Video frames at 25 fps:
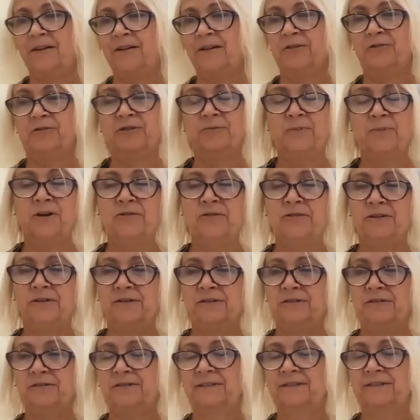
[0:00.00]
are
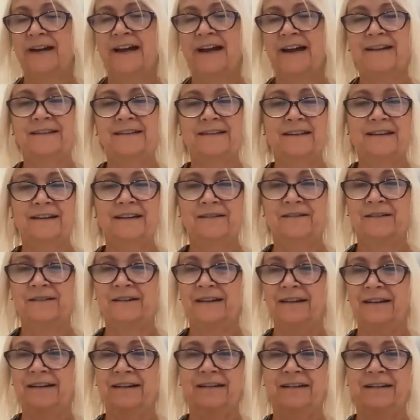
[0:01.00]
hormonal,
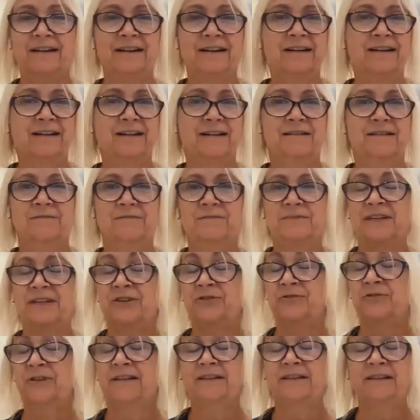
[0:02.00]
dietary,
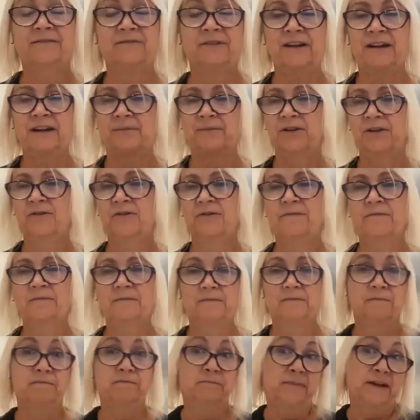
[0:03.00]
sexual activity. I mean, there are
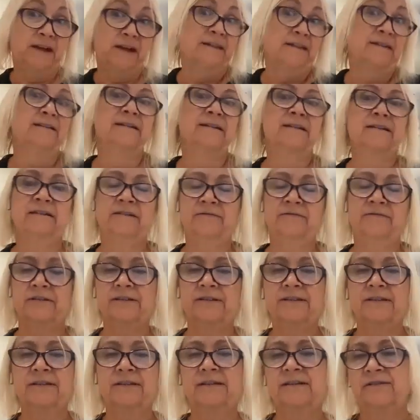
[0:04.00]
ethnic
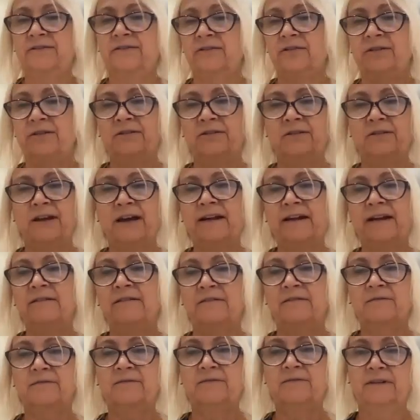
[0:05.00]
differences. So there are a lot
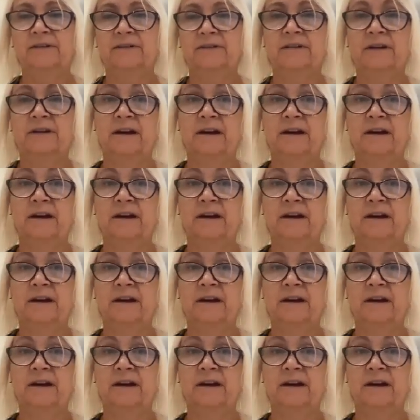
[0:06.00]
of